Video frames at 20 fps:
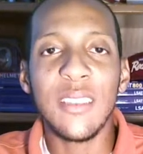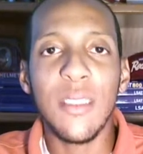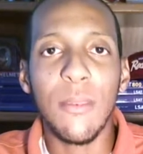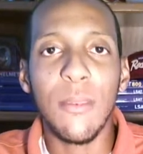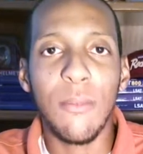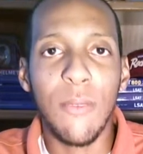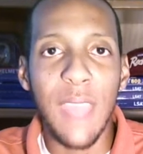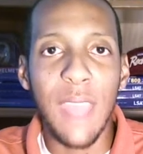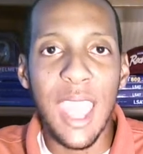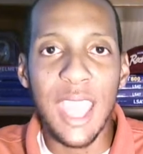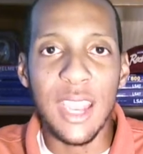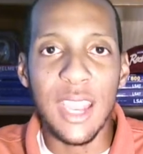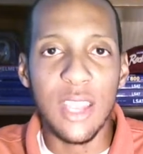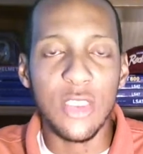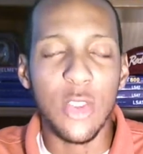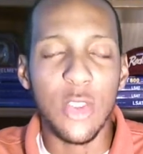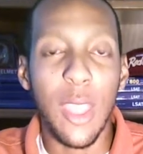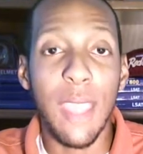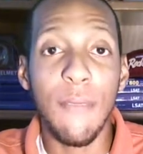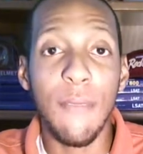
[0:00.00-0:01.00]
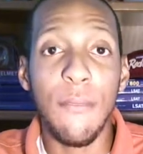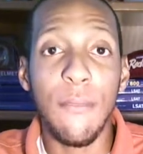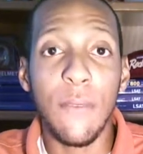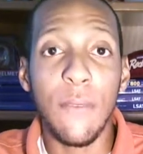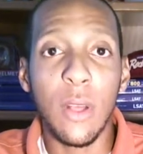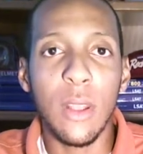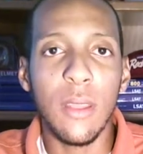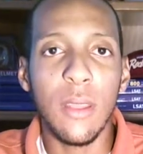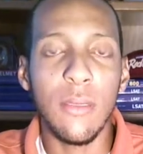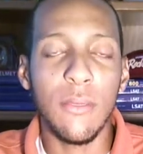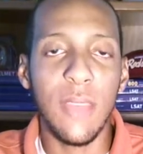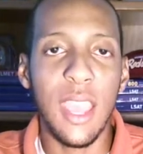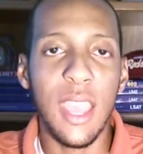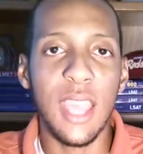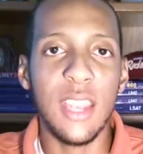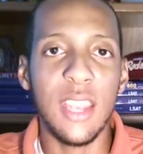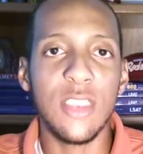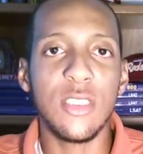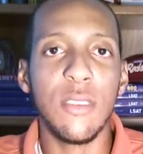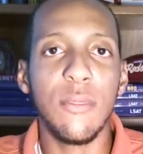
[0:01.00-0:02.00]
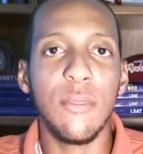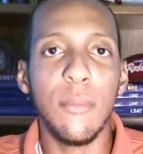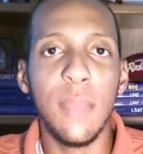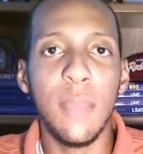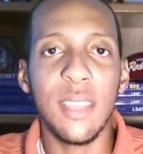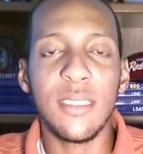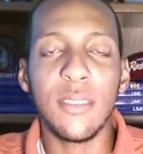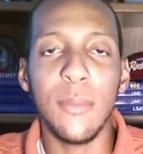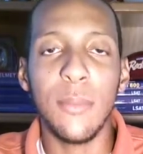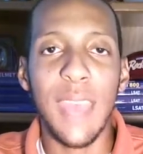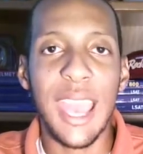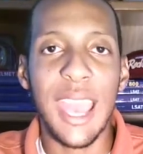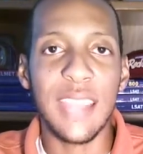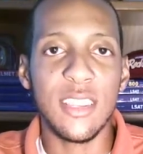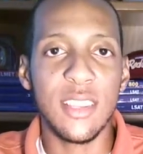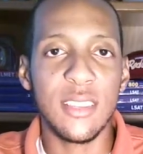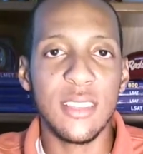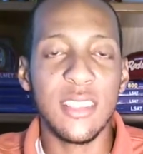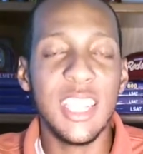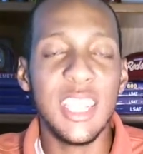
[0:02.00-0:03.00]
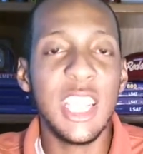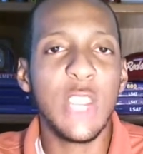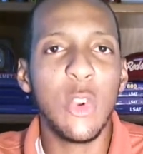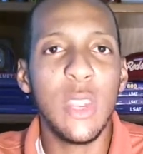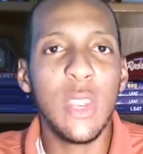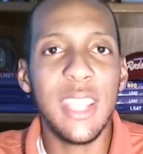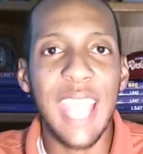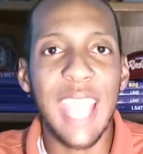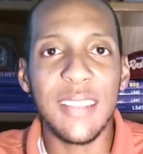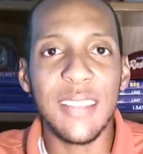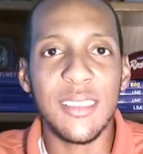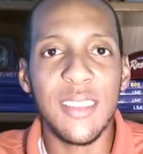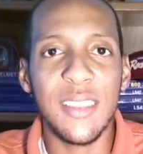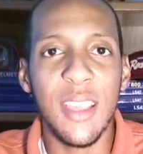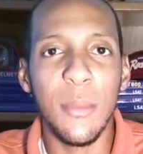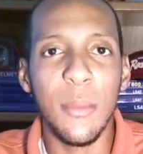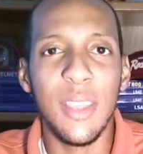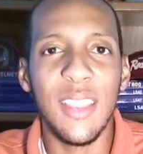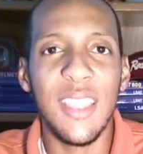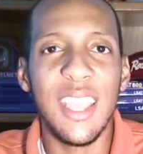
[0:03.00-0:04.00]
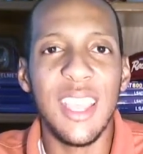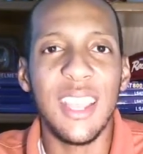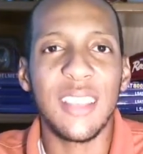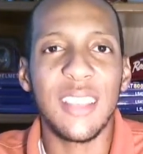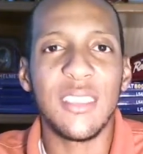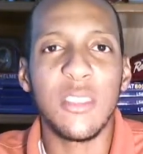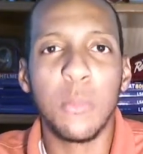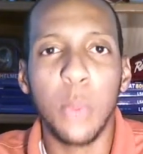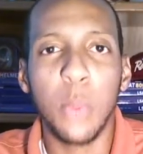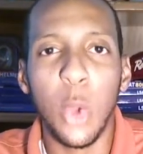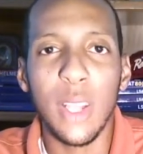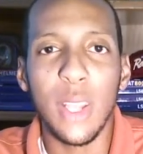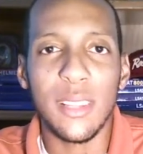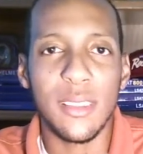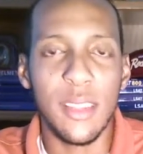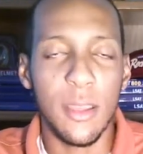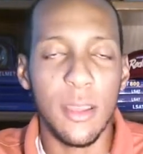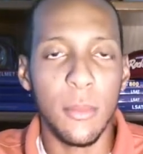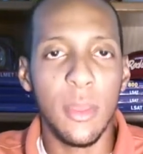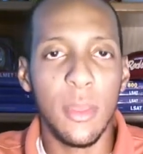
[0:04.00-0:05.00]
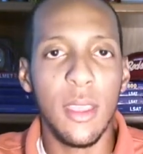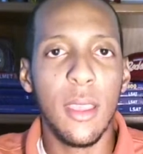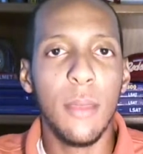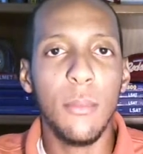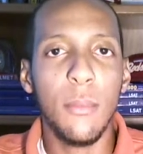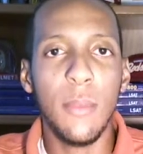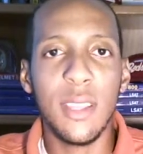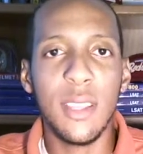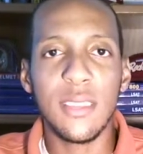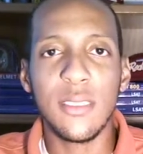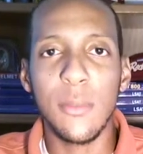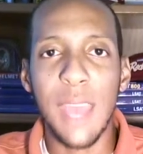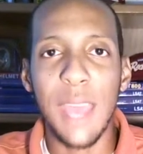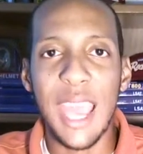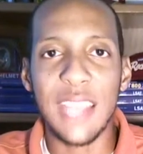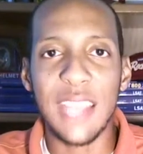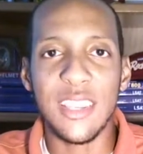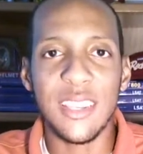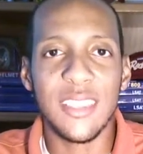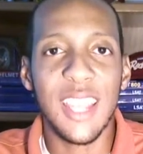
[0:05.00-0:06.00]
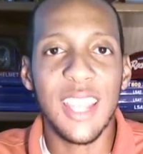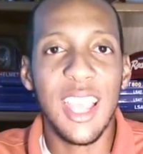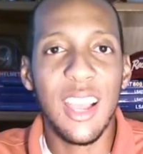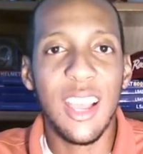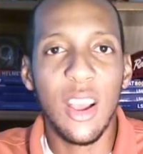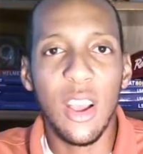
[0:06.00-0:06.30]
advantage and full advantage of mismatches. He creates them and then exploits them, mismatches,